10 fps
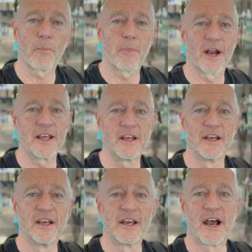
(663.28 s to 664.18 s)
money,
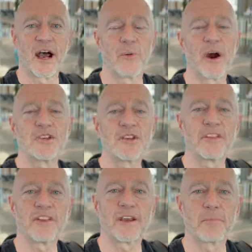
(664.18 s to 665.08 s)
I want you to
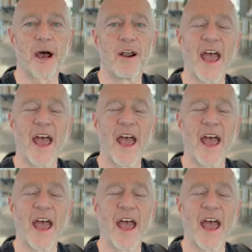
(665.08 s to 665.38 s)
think about